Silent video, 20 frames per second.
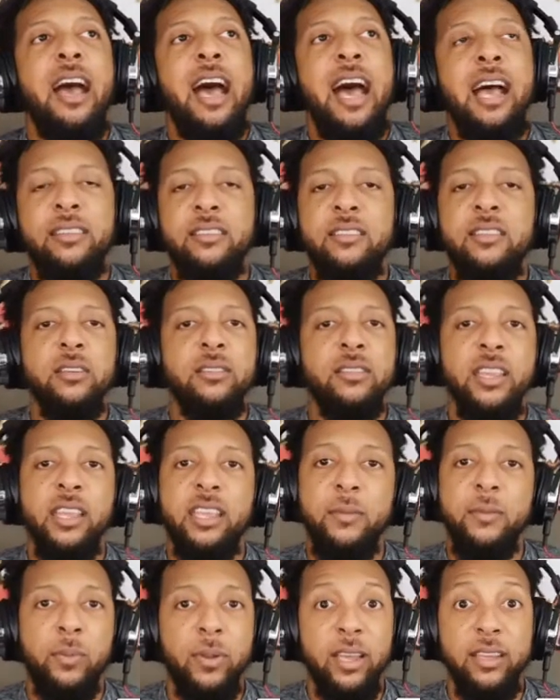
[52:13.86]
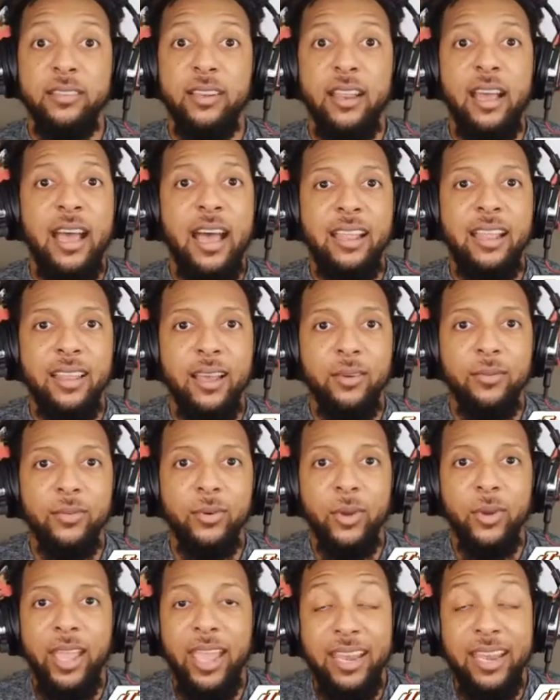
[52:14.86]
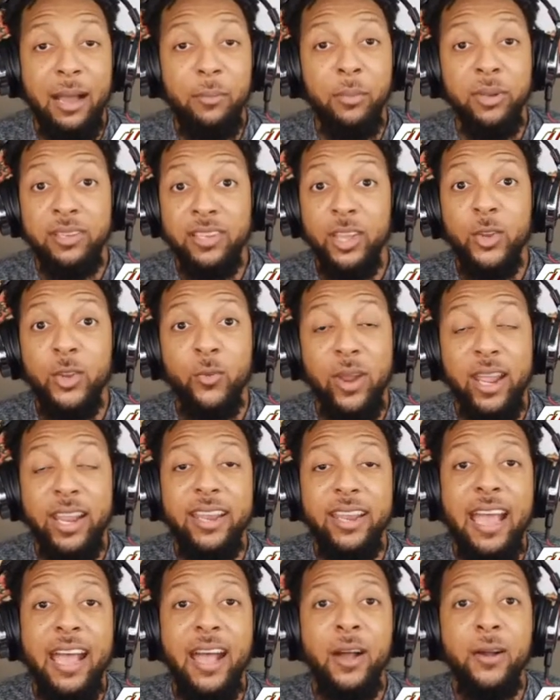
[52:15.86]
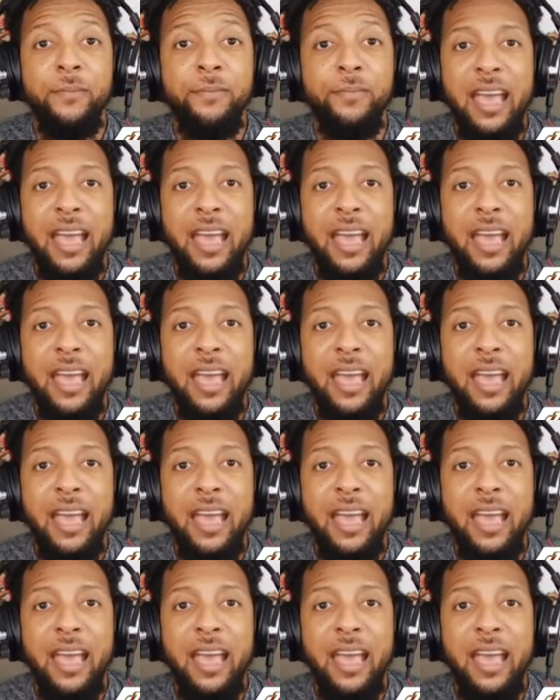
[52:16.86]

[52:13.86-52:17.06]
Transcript: still think he plays at a high level. And I'm gonna tell you right now, I